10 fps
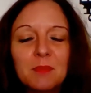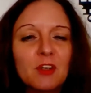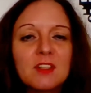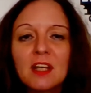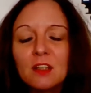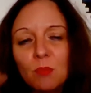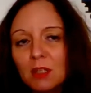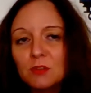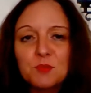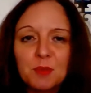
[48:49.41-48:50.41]
because I don't
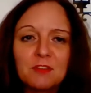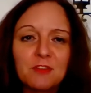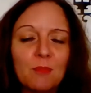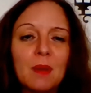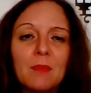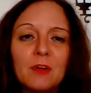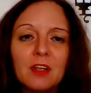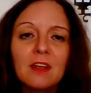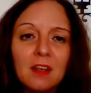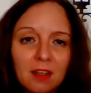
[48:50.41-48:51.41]
want to speak from
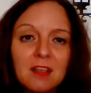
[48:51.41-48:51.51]
memory.